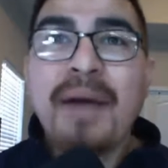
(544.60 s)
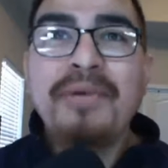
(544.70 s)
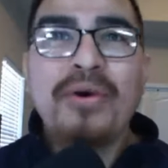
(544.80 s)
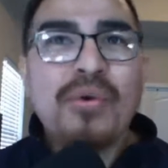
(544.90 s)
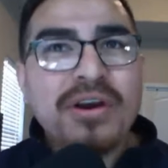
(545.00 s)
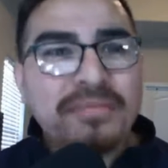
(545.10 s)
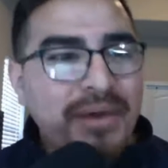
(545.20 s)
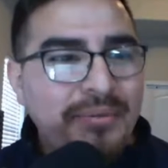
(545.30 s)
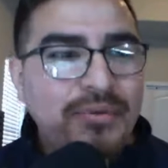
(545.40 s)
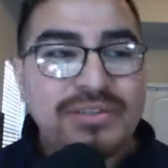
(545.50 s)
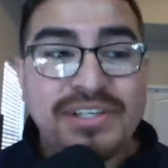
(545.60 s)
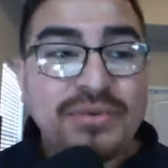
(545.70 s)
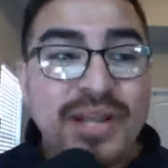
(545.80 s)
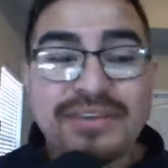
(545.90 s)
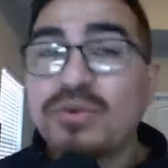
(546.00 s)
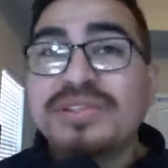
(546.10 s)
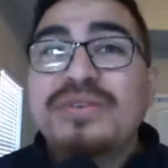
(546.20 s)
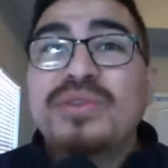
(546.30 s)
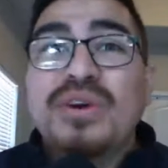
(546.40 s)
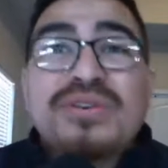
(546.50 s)
I'm not worried, baby. We'll see
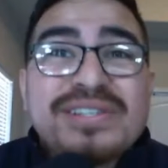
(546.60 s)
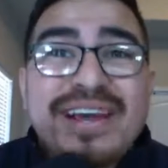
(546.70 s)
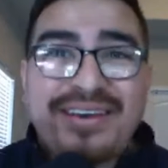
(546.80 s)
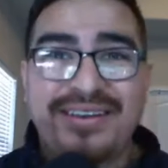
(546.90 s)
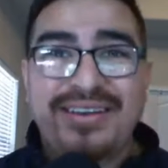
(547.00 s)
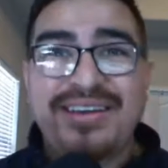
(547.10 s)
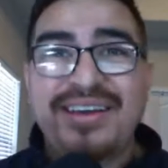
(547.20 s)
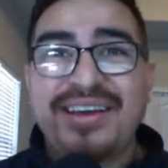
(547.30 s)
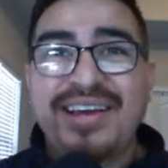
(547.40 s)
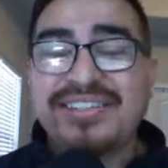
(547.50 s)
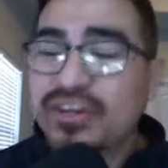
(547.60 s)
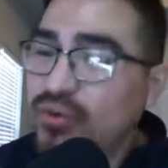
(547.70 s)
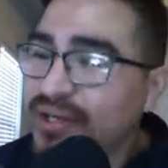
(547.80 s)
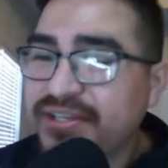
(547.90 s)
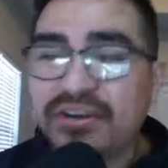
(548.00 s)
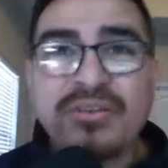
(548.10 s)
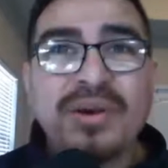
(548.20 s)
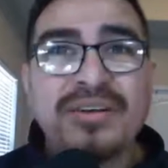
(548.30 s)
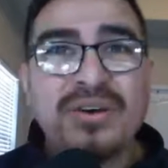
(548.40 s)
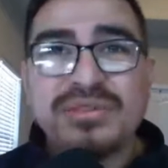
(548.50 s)
you Thursday. It's a quick
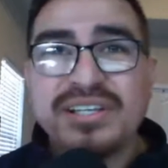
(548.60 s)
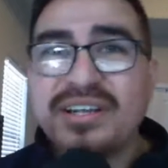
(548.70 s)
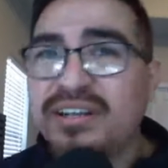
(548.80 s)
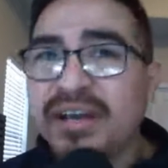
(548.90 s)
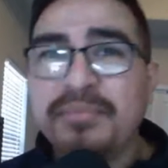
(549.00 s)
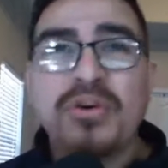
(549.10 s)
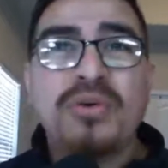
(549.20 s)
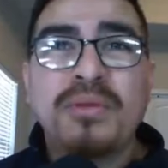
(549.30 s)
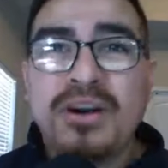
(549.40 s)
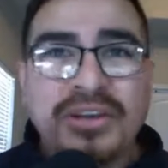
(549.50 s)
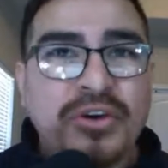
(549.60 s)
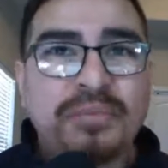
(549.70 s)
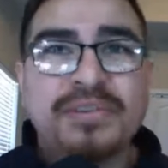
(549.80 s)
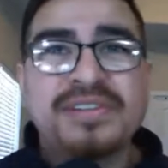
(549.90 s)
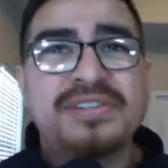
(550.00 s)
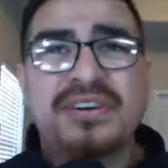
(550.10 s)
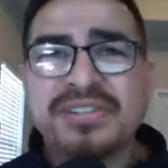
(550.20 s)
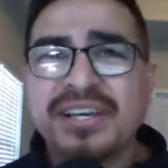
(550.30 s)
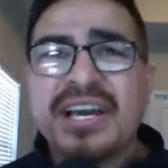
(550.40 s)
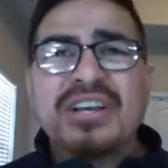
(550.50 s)
turnaround. No CeeDee Lamb, no Amari Cooper this
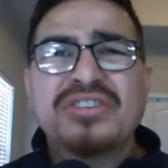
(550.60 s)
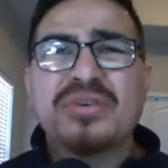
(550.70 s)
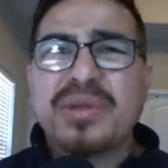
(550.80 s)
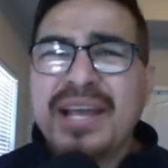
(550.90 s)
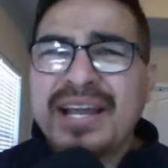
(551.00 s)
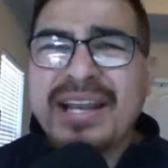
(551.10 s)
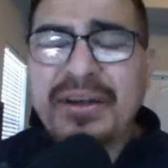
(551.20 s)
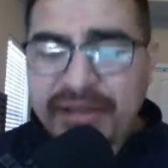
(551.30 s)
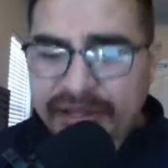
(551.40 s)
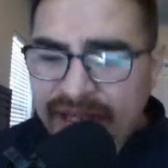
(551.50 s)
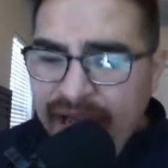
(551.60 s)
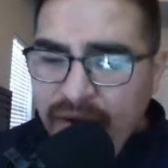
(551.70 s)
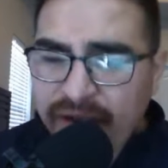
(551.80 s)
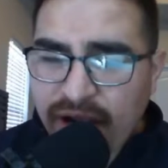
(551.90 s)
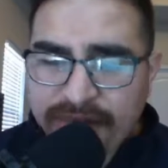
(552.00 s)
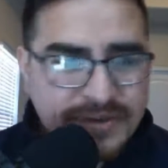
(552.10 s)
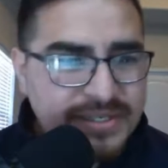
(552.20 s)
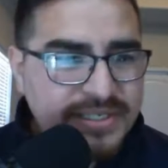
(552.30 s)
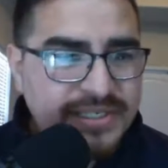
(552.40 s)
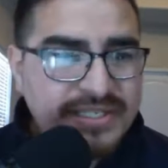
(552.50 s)
Thursday. So now the
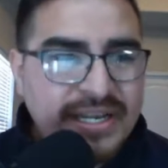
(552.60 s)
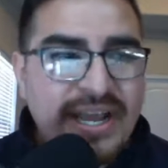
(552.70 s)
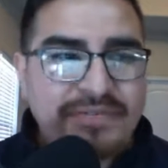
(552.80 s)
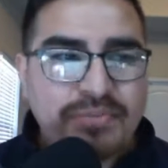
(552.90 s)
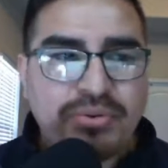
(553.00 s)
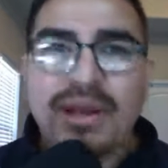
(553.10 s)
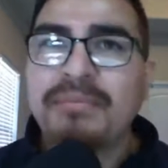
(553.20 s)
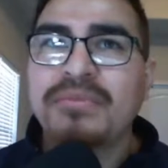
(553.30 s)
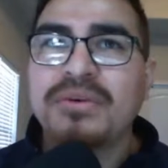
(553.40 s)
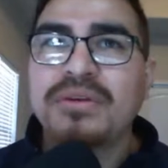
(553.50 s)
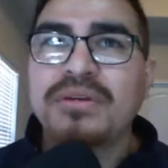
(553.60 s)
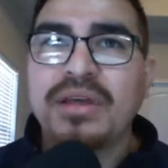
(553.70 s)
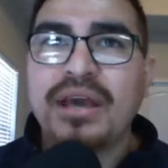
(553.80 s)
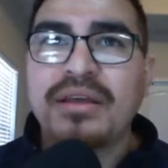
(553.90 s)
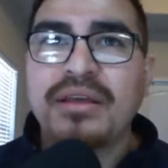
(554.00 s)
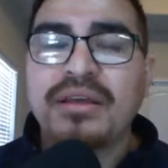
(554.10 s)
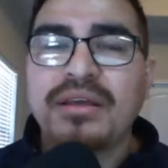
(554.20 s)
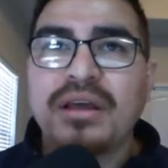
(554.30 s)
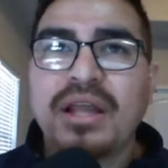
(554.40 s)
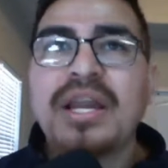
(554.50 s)
offense is going to have to prep, okay?
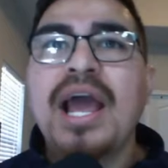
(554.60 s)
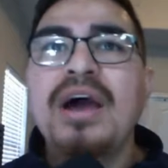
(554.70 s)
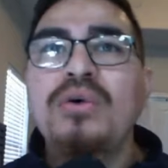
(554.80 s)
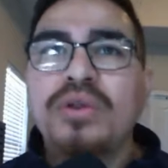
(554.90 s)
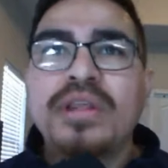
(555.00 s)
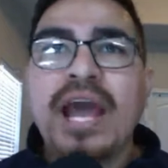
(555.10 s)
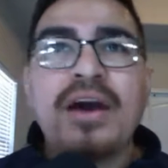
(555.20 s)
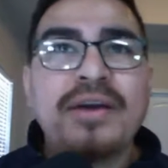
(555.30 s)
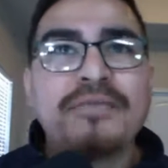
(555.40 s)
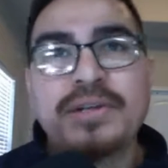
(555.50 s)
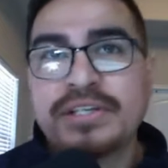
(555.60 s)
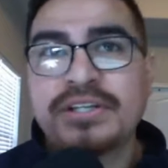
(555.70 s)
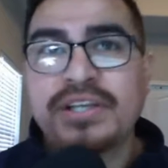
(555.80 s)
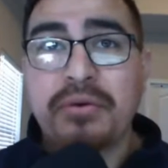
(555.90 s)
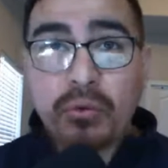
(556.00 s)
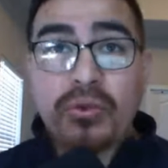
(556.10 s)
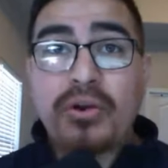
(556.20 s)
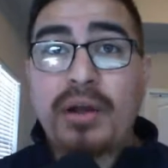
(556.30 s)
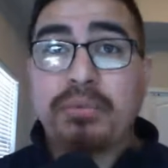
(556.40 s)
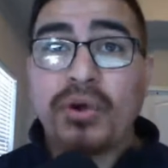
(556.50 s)
And now everybody's going to say, well, they're
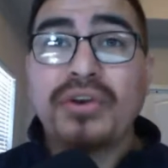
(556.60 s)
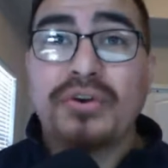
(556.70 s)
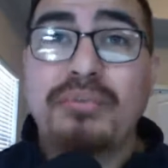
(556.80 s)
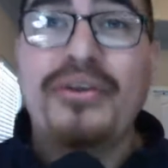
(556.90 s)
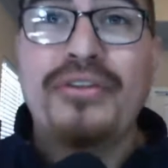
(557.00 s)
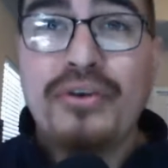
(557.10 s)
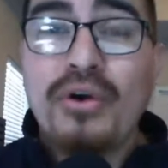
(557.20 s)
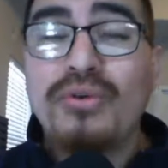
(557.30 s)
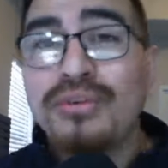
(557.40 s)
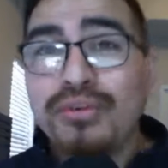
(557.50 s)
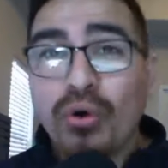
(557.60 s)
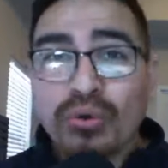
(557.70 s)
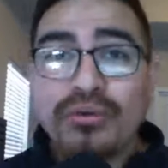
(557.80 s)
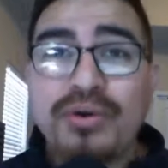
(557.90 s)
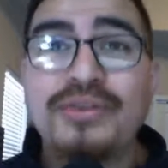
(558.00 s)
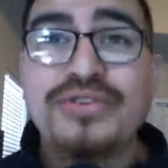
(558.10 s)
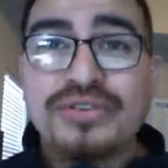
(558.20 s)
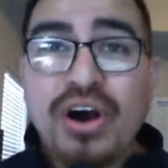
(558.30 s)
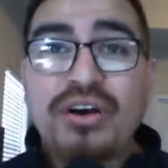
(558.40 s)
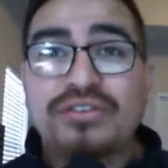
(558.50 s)
not playing anybody. They're the Oakland
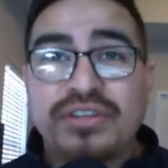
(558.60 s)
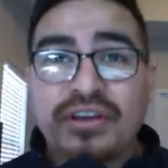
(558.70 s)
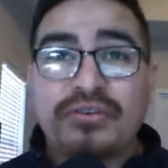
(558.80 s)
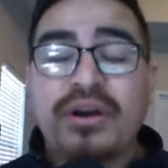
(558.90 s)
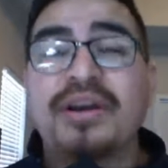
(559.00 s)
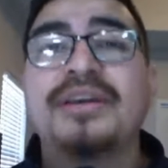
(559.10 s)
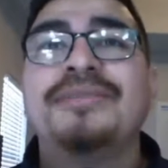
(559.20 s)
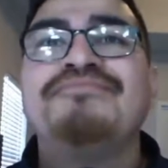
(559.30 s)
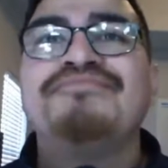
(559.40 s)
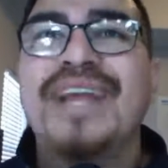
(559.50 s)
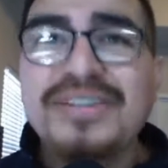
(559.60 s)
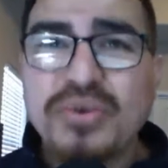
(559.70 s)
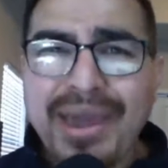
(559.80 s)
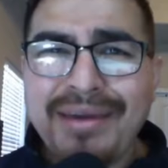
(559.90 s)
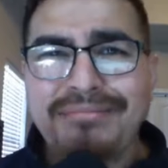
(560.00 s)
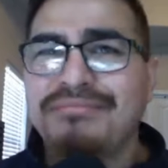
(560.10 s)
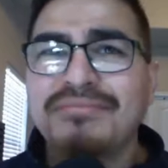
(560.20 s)
Raiders stink, right? That's okay.